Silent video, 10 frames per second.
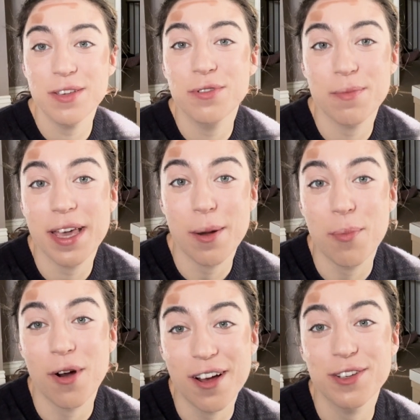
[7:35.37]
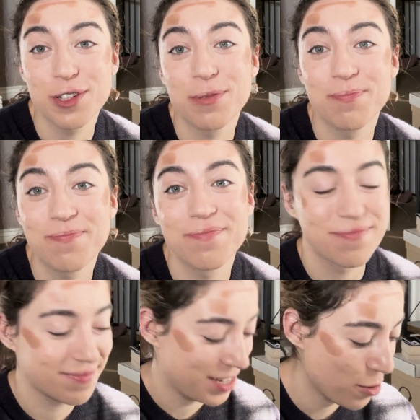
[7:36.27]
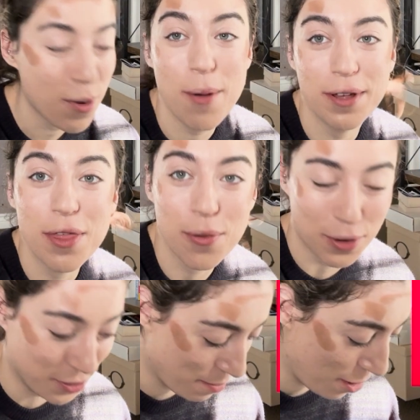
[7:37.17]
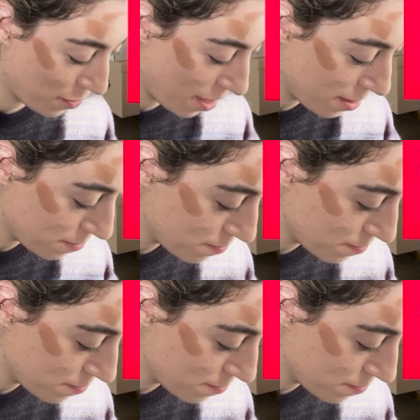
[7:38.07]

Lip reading: use a makeup brush. You're probably thrilled about that.